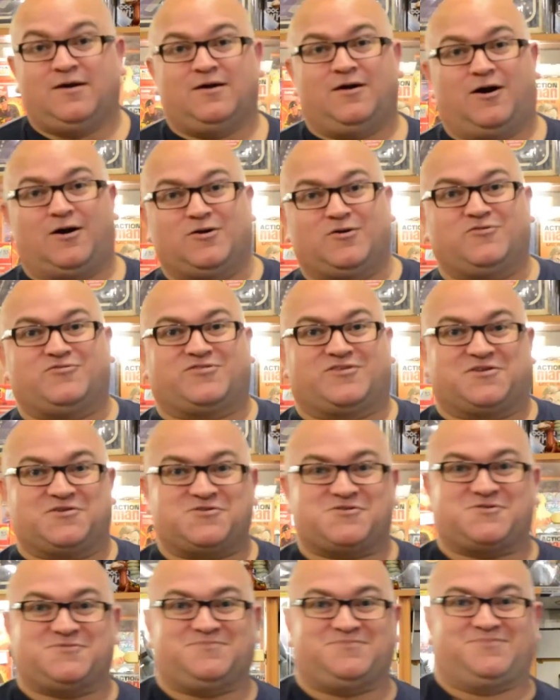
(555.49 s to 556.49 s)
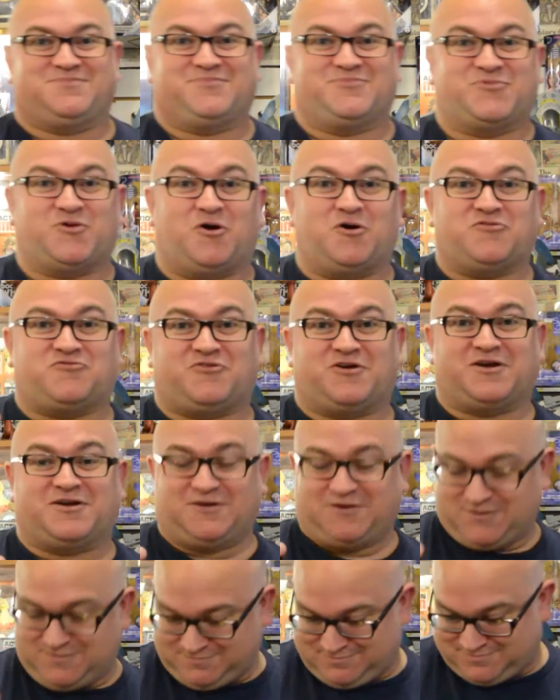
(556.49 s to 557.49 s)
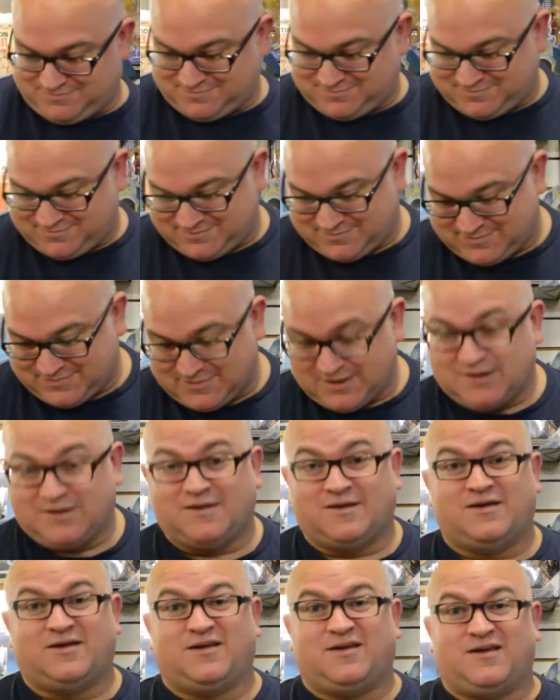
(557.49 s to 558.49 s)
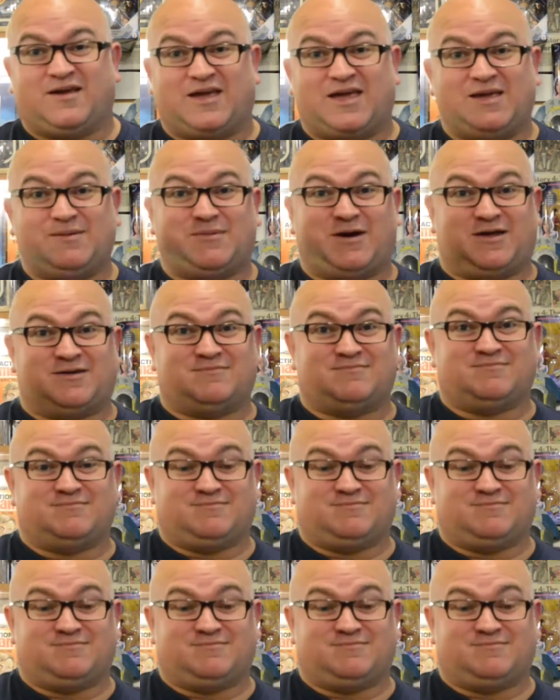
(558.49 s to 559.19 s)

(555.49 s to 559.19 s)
I love this. Darth Vader, He-Man,